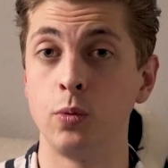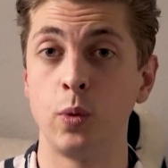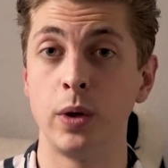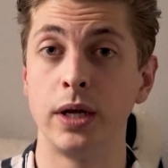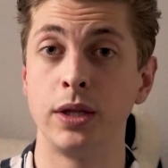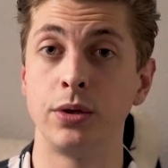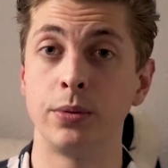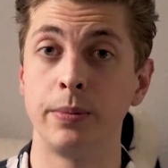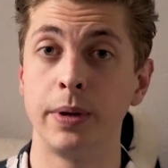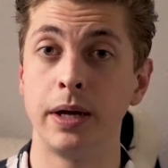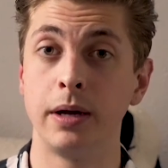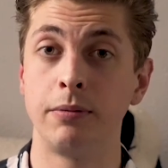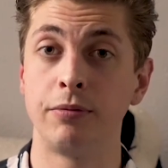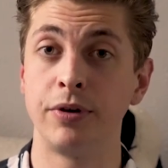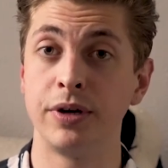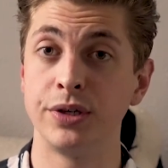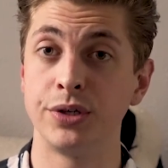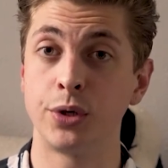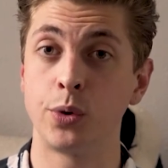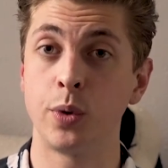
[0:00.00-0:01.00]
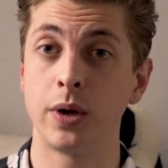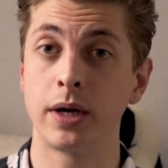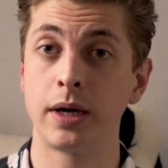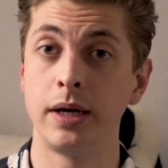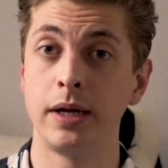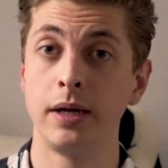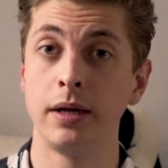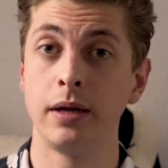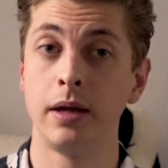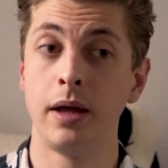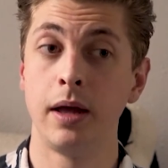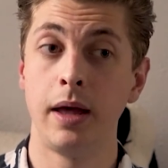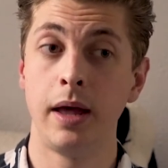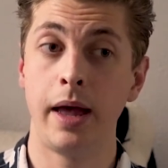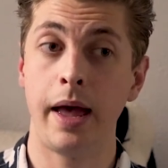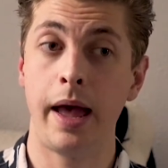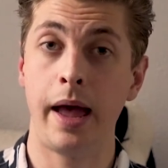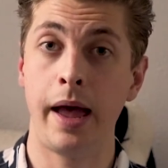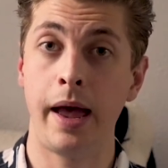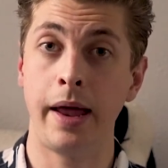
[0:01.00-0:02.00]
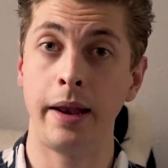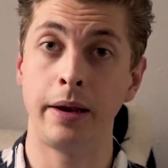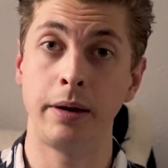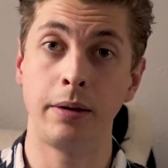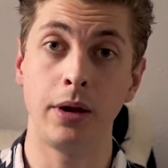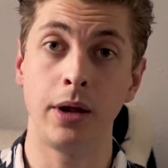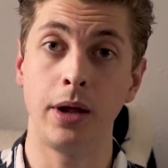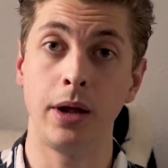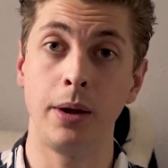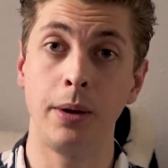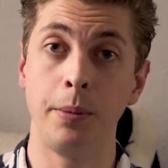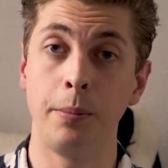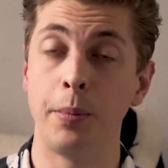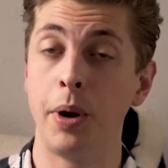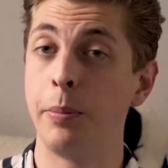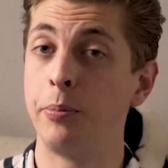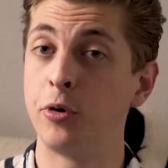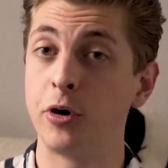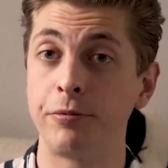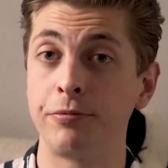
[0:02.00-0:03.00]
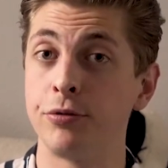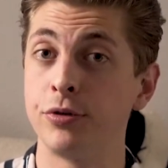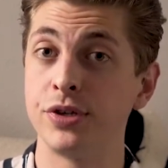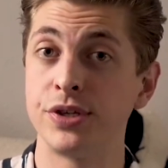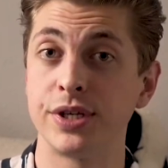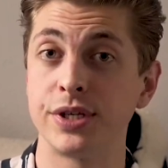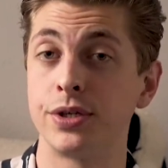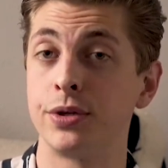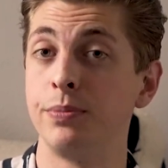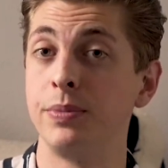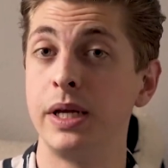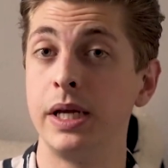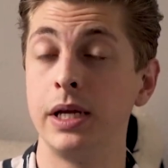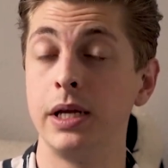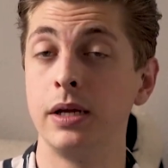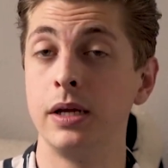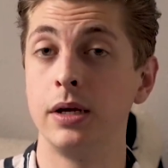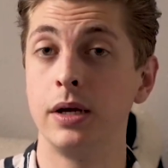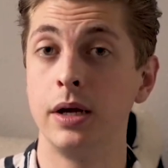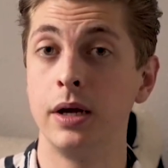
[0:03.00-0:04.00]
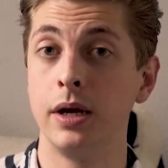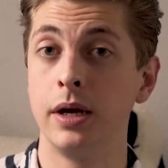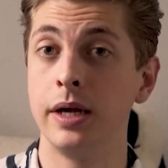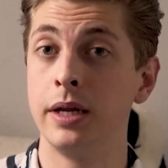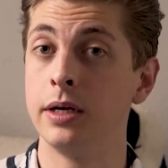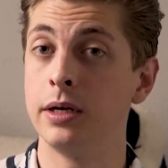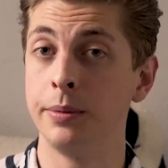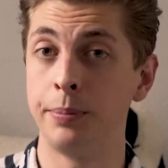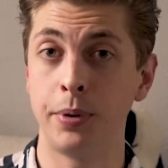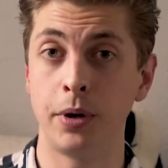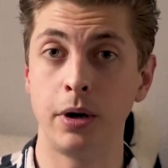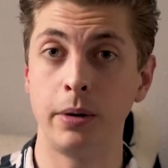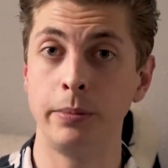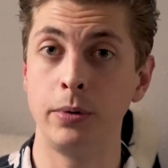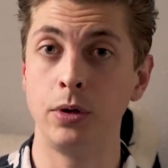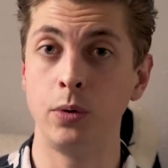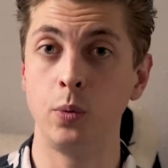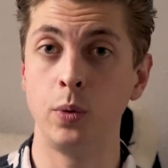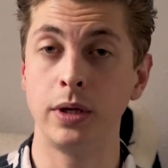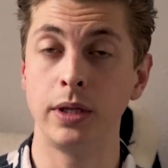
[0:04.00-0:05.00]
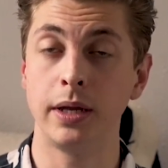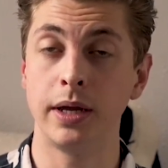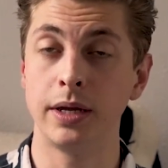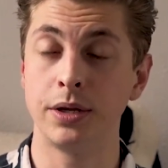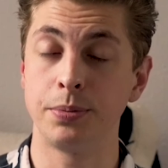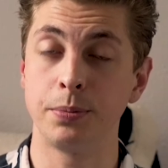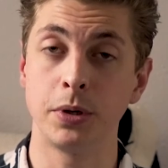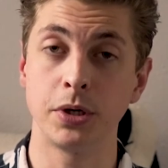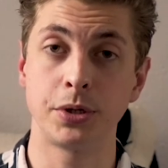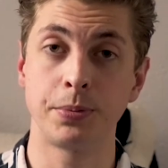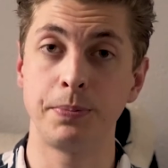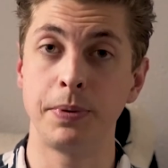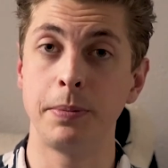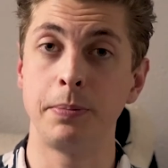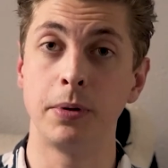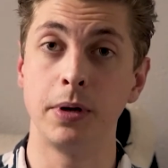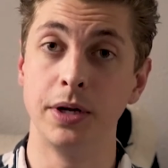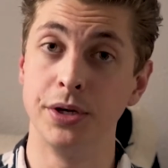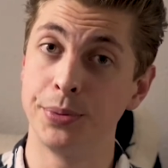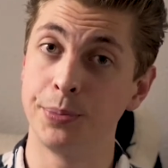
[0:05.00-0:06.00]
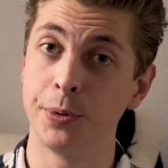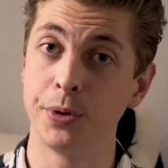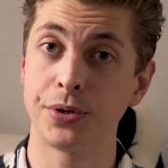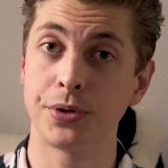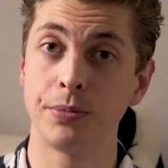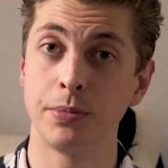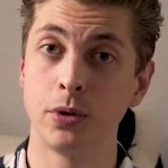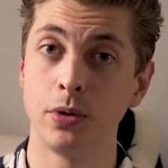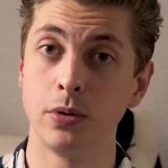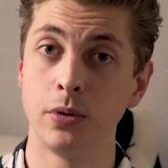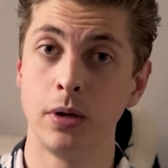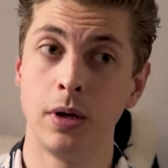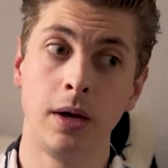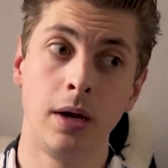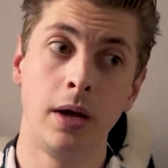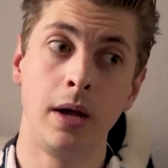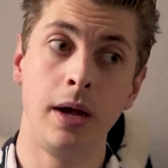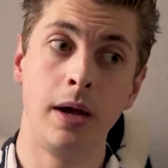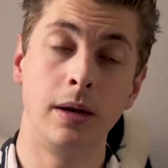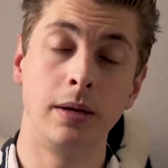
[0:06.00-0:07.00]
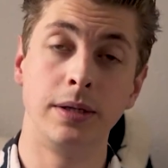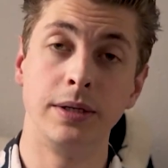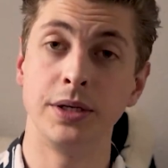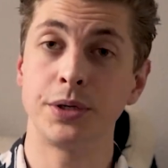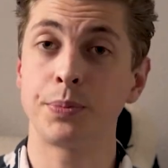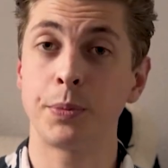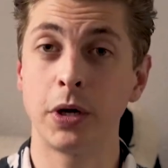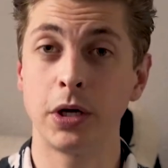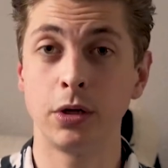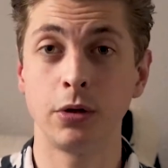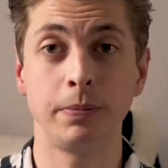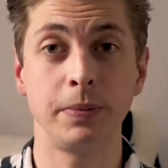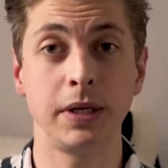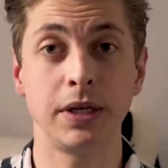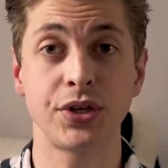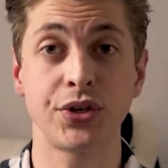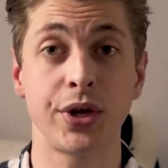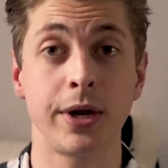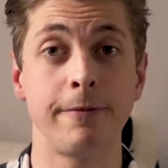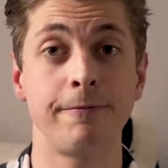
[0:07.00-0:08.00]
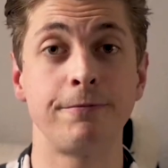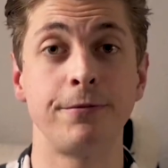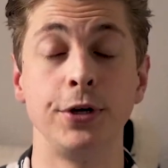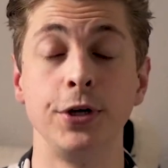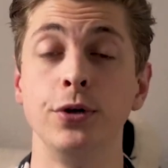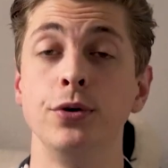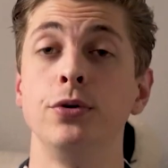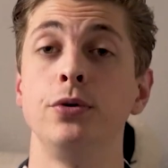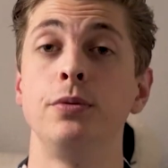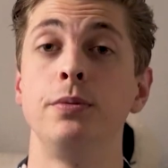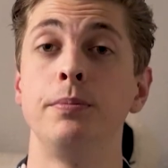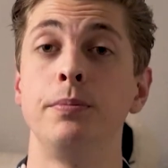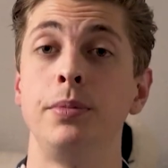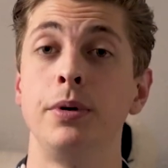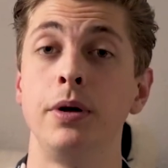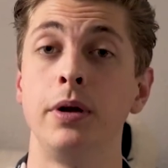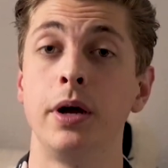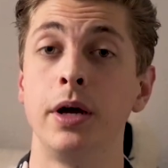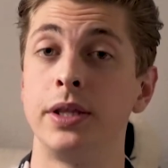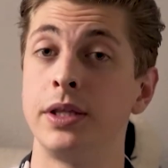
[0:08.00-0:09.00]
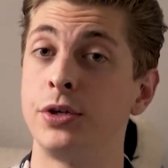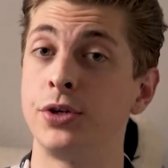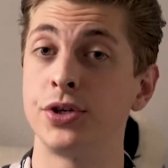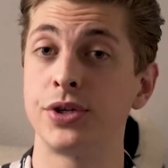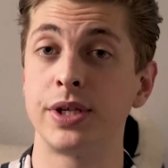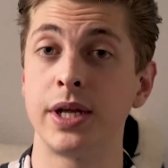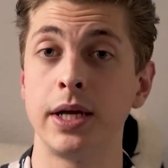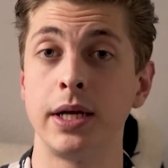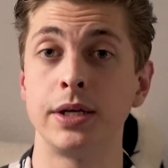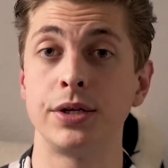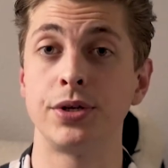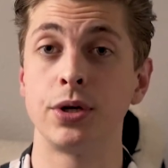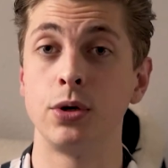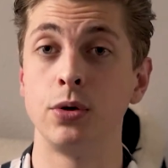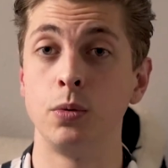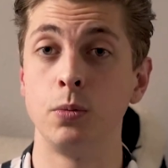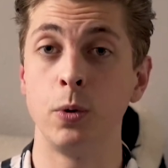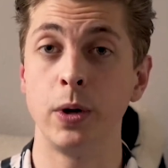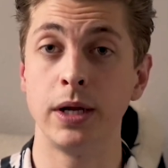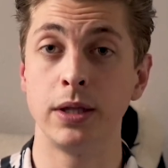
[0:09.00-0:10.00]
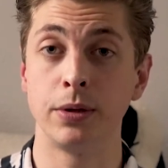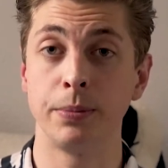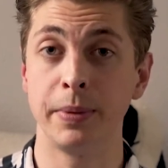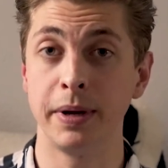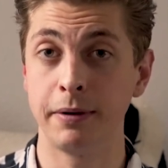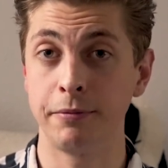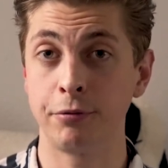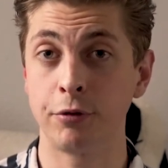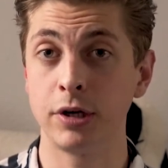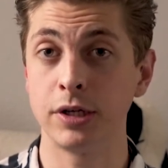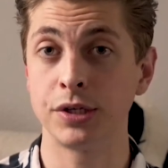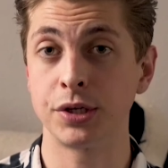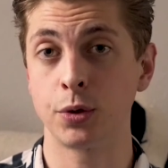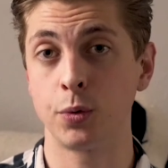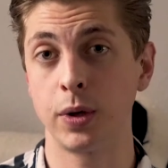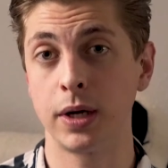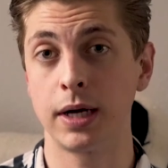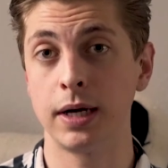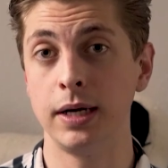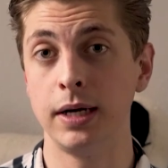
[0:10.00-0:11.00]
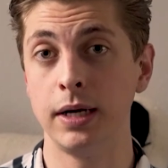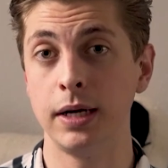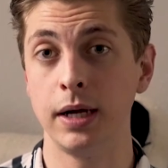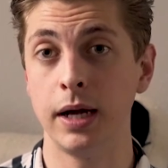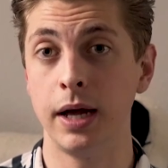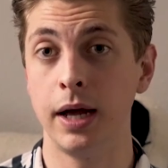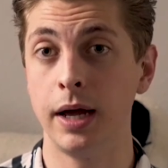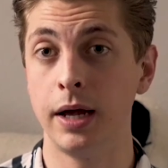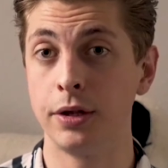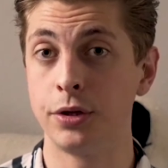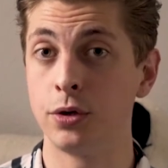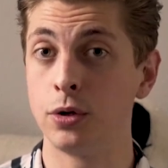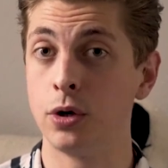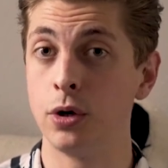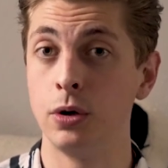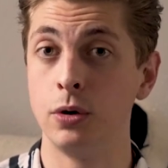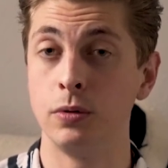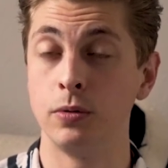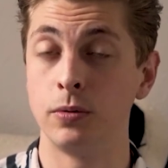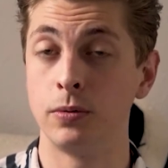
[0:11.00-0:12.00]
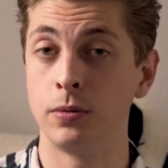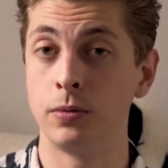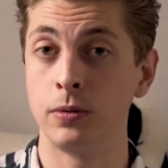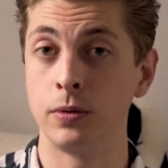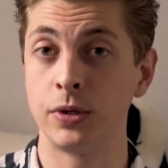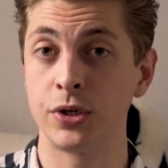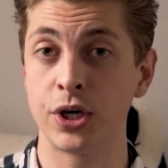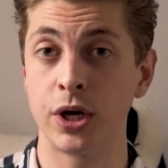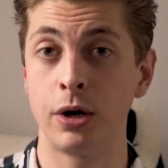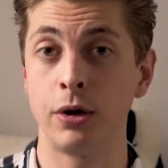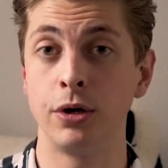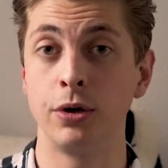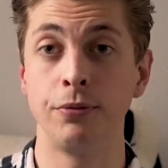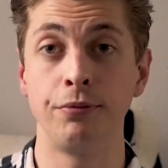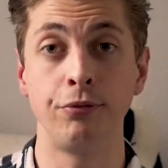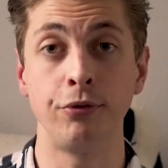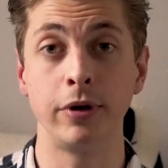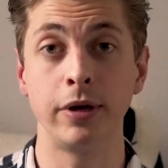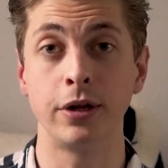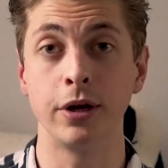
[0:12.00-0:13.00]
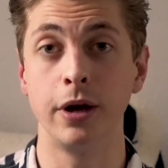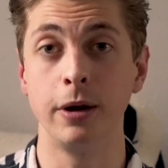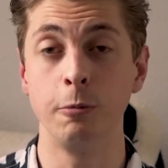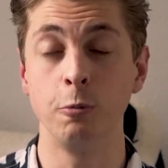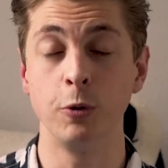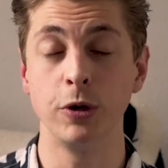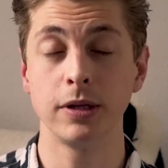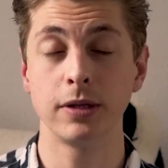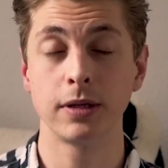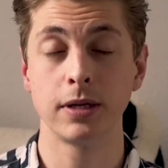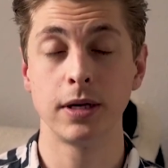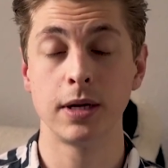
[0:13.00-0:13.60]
way to make friends quickly, and my preference is to be in an apartment with as much people as possible. This might not be the same for you, but I just think it's a good way to make friends quickly, to go share your free time with.